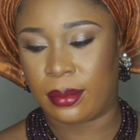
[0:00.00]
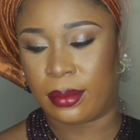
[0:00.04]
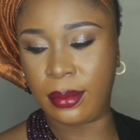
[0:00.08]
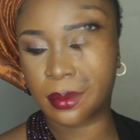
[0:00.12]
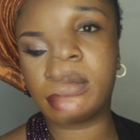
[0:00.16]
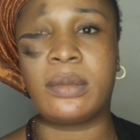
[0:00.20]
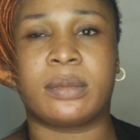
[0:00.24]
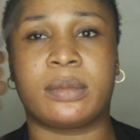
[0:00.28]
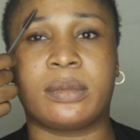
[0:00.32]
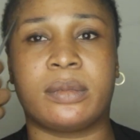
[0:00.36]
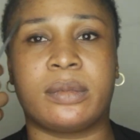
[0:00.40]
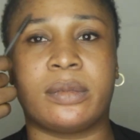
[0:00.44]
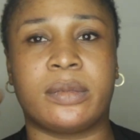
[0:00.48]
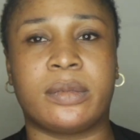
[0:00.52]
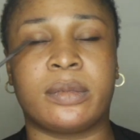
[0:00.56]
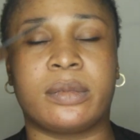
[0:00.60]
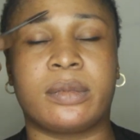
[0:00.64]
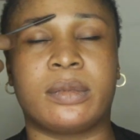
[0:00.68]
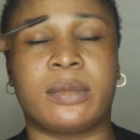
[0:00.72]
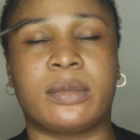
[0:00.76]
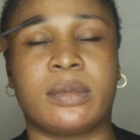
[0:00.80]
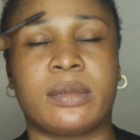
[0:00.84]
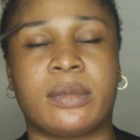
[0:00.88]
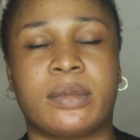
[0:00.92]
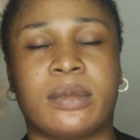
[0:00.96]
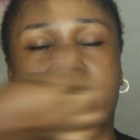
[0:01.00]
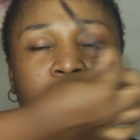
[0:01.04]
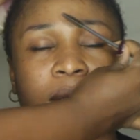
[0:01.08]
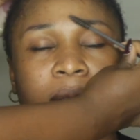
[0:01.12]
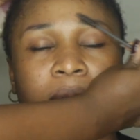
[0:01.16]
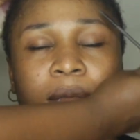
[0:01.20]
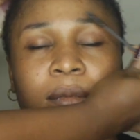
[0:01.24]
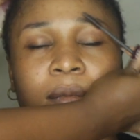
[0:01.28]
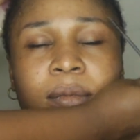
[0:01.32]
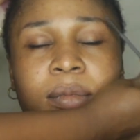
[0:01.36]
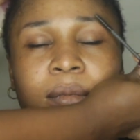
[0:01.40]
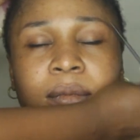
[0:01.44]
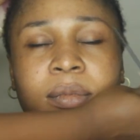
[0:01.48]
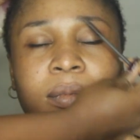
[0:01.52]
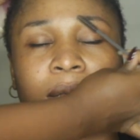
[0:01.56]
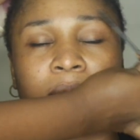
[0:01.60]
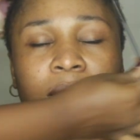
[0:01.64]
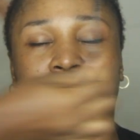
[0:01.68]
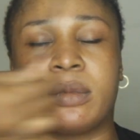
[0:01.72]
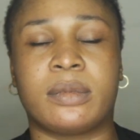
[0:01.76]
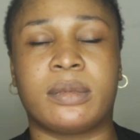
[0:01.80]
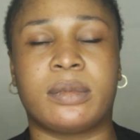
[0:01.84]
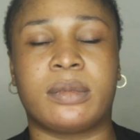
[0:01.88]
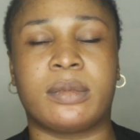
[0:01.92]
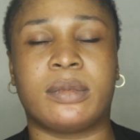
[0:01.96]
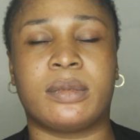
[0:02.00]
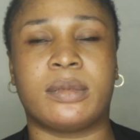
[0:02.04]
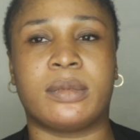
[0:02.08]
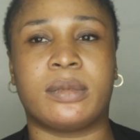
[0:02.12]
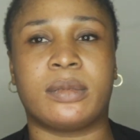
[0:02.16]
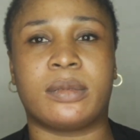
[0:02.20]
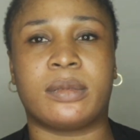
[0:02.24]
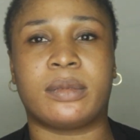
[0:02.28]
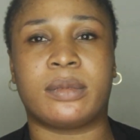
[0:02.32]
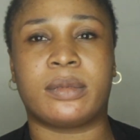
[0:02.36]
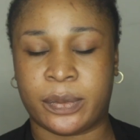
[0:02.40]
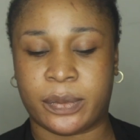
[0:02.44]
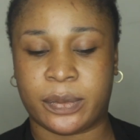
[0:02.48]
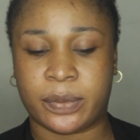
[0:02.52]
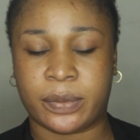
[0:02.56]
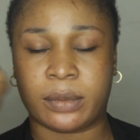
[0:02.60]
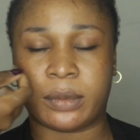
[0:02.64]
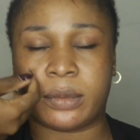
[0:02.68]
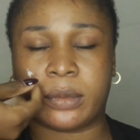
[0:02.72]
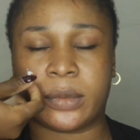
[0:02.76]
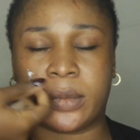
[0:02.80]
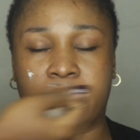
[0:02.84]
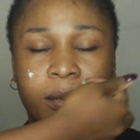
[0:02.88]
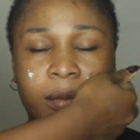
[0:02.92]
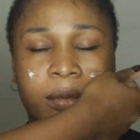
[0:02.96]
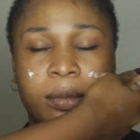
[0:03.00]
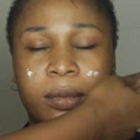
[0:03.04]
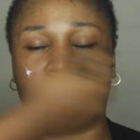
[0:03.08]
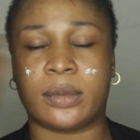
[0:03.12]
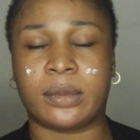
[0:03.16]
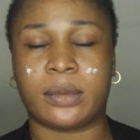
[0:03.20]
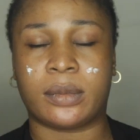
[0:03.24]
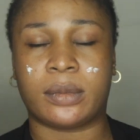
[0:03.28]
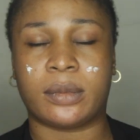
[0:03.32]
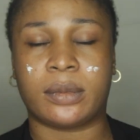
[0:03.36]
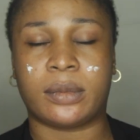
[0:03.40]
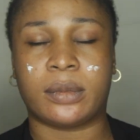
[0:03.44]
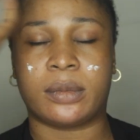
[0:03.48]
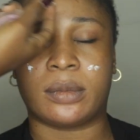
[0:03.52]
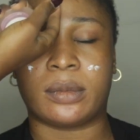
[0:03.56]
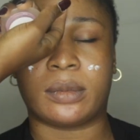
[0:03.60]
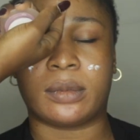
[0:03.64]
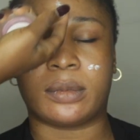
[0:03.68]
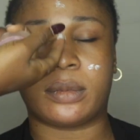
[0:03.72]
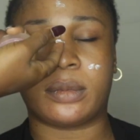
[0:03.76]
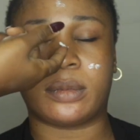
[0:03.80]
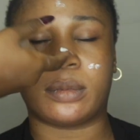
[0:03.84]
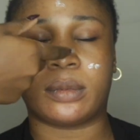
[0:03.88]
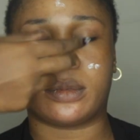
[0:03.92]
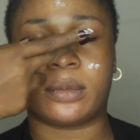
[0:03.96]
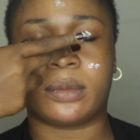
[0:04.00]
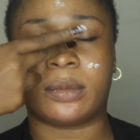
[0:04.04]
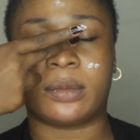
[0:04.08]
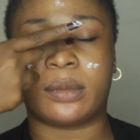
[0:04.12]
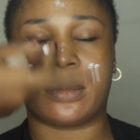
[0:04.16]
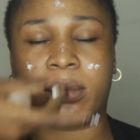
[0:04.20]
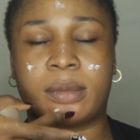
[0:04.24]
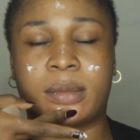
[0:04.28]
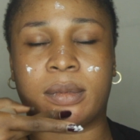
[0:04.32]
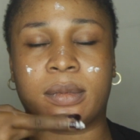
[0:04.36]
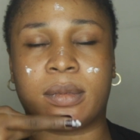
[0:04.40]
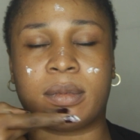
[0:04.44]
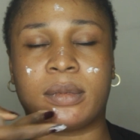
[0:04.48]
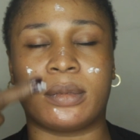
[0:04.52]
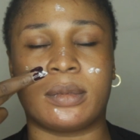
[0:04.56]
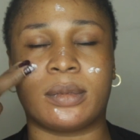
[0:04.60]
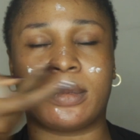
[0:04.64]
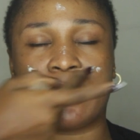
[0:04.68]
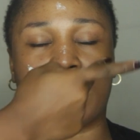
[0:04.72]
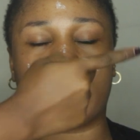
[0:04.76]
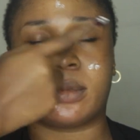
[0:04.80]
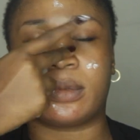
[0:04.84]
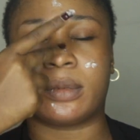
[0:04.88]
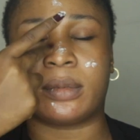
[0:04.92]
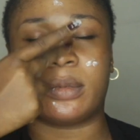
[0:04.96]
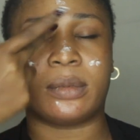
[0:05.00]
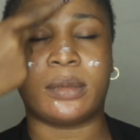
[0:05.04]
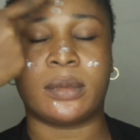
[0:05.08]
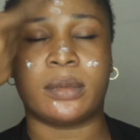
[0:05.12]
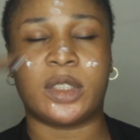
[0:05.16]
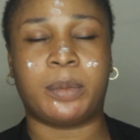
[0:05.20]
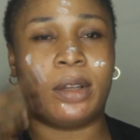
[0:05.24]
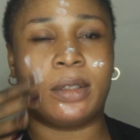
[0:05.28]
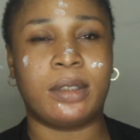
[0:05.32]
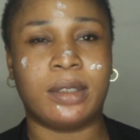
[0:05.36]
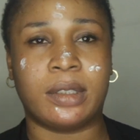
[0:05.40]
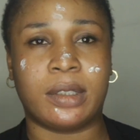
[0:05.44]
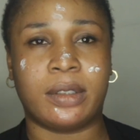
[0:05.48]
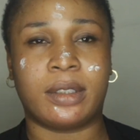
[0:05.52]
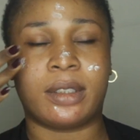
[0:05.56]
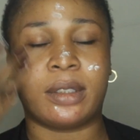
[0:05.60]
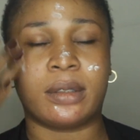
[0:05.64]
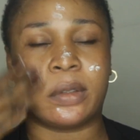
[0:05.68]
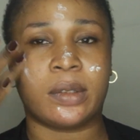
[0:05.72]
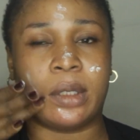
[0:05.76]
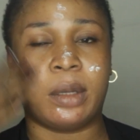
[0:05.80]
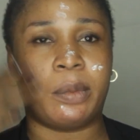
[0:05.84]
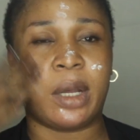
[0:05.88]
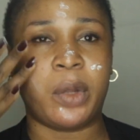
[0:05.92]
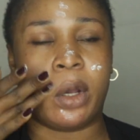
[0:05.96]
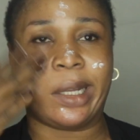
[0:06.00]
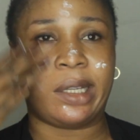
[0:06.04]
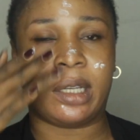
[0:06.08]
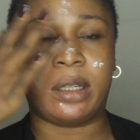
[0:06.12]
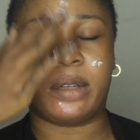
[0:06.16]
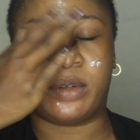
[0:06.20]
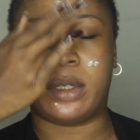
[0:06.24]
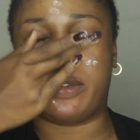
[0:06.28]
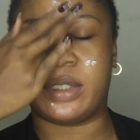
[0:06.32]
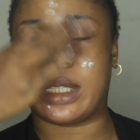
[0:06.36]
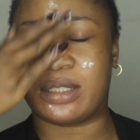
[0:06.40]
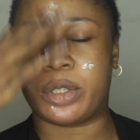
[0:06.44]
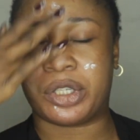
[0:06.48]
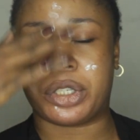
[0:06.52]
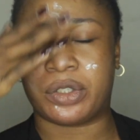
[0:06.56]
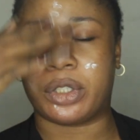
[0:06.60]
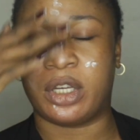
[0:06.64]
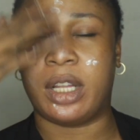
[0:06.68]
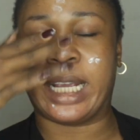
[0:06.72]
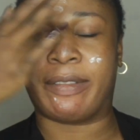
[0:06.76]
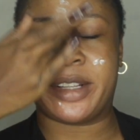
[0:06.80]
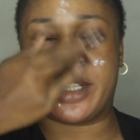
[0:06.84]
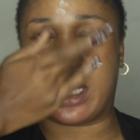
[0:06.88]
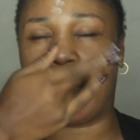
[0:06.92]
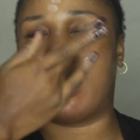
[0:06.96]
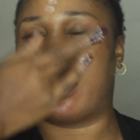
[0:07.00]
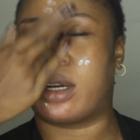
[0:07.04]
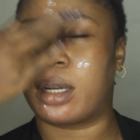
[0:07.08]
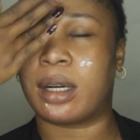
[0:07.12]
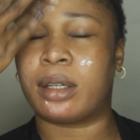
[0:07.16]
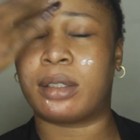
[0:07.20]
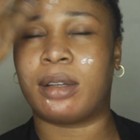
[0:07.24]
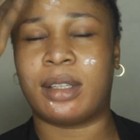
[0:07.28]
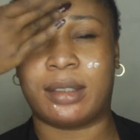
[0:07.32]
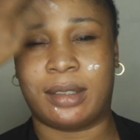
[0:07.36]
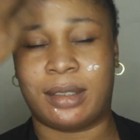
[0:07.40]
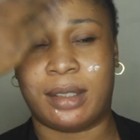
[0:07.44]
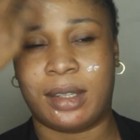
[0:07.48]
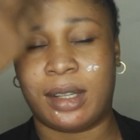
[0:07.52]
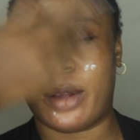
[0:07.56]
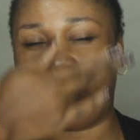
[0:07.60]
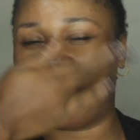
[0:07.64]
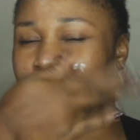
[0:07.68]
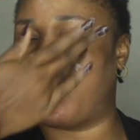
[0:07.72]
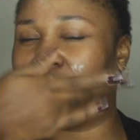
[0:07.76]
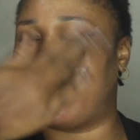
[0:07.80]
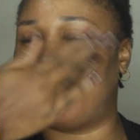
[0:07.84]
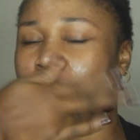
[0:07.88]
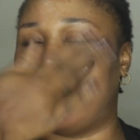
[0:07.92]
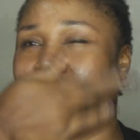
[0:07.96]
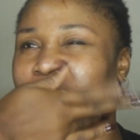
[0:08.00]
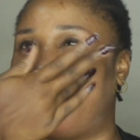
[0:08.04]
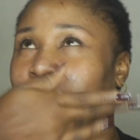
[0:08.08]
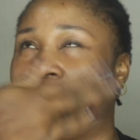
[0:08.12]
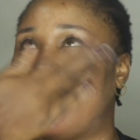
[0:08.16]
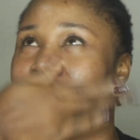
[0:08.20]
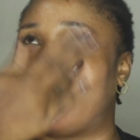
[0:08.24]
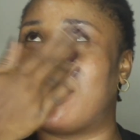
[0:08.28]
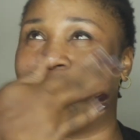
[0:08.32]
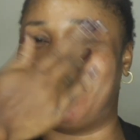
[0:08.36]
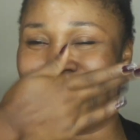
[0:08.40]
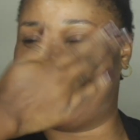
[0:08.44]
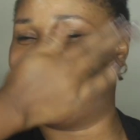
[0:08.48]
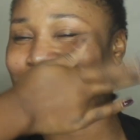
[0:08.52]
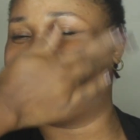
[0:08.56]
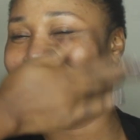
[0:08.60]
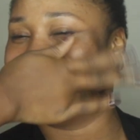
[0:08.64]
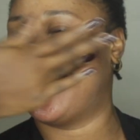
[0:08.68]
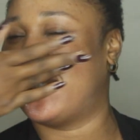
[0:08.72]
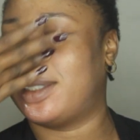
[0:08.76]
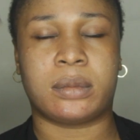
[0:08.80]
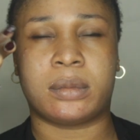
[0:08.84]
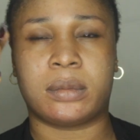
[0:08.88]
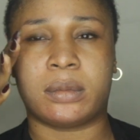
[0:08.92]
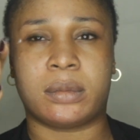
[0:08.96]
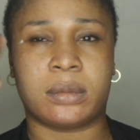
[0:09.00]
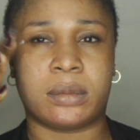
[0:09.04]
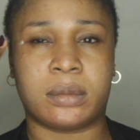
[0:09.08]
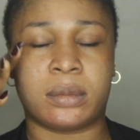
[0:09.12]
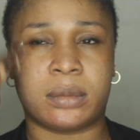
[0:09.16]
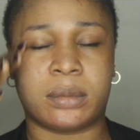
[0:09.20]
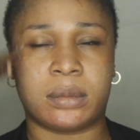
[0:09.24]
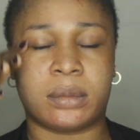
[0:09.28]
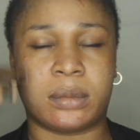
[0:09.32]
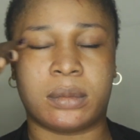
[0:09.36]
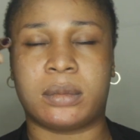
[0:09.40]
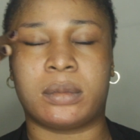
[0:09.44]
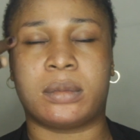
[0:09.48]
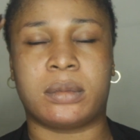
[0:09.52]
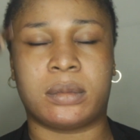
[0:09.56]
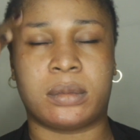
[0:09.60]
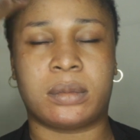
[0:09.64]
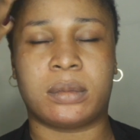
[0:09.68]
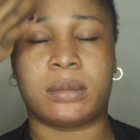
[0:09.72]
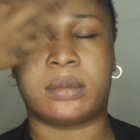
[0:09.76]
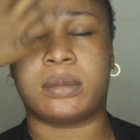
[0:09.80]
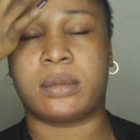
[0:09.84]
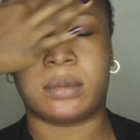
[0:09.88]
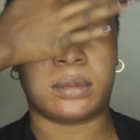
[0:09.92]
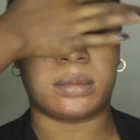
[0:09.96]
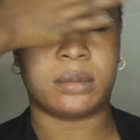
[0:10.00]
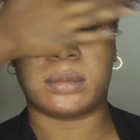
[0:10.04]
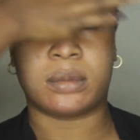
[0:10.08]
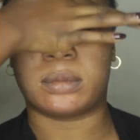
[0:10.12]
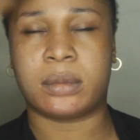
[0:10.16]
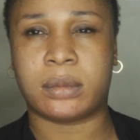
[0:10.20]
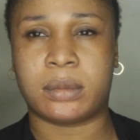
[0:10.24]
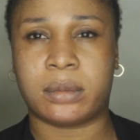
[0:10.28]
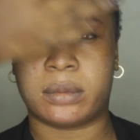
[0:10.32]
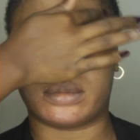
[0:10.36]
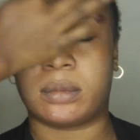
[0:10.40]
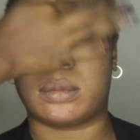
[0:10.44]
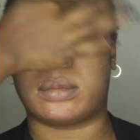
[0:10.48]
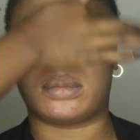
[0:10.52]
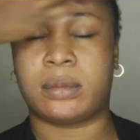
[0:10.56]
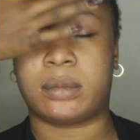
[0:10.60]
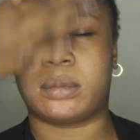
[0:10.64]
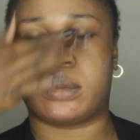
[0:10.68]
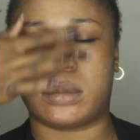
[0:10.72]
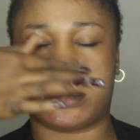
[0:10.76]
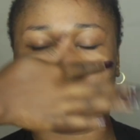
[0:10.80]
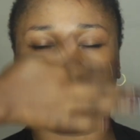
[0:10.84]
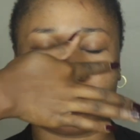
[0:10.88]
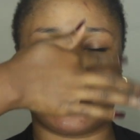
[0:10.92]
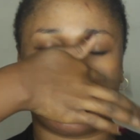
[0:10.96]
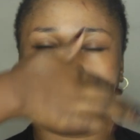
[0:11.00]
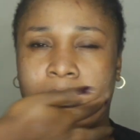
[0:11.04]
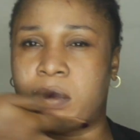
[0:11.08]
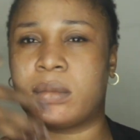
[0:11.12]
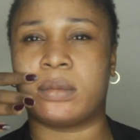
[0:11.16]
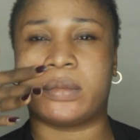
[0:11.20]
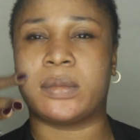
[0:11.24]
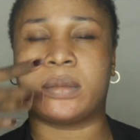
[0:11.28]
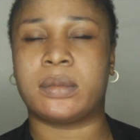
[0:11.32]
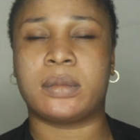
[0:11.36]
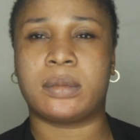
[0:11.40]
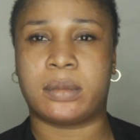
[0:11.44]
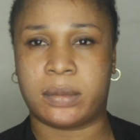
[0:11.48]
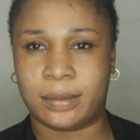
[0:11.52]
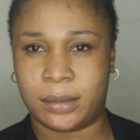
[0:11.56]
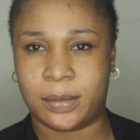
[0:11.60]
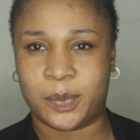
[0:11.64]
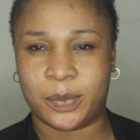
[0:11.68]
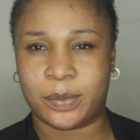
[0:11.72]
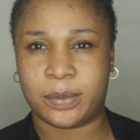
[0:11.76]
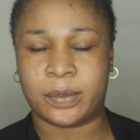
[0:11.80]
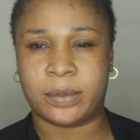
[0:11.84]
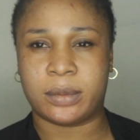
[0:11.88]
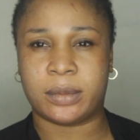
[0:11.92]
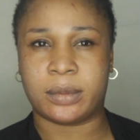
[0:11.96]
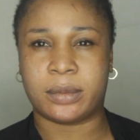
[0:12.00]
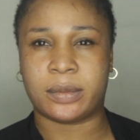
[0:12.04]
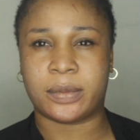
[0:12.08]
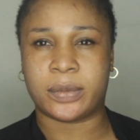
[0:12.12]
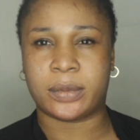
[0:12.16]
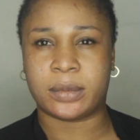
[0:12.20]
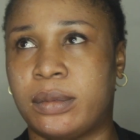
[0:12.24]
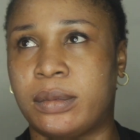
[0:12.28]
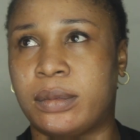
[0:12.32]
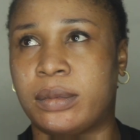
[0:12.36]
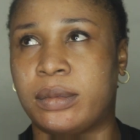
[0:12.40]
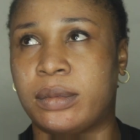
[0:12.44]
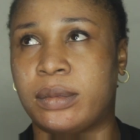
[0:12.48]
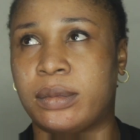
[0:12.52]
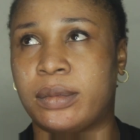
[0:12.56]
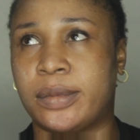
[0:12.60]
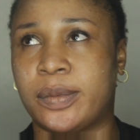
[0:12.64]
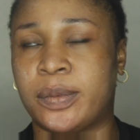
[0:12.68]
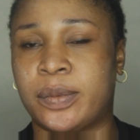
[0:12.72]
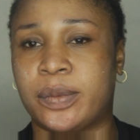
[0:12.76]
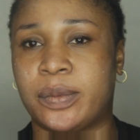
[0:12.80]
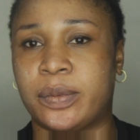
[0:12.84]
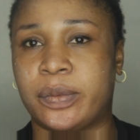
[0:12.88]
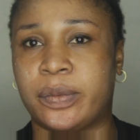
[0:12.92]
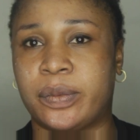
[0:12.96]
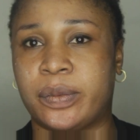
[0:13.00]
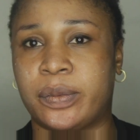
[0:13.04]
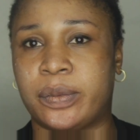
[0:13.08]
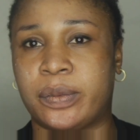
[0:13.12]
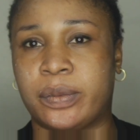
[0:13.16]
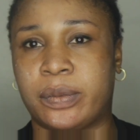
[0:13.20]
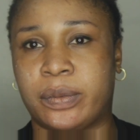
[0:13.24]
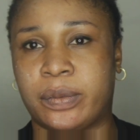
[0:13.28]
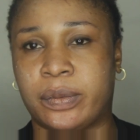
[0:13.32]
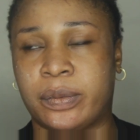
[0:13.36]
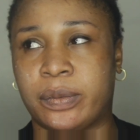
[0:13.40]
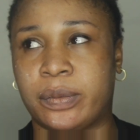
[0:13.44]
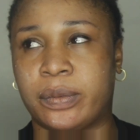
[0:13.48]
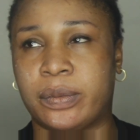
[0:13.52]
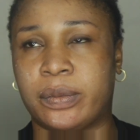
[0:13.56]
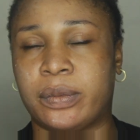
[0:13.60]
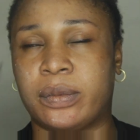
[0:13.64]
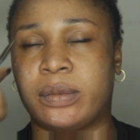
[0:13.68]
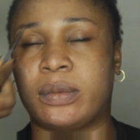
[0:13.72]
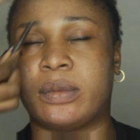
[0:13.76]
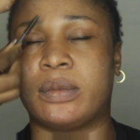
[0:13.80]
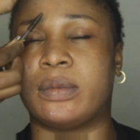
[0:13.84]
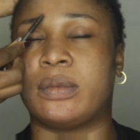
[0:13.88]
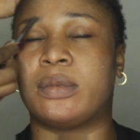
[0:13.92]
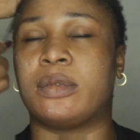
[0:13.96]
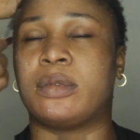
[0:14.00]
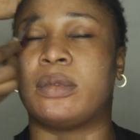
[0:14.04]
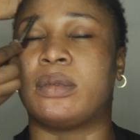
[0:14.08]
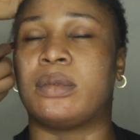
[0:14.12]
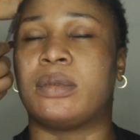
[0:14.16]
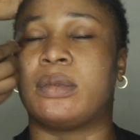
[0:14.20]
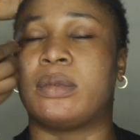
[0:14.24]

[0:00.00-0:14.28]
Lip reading: First off, I start by priming her face using an all control cream, Pond's all control cream. So I apply this all over her skin, and then after this process I move on to her brows. Her brows were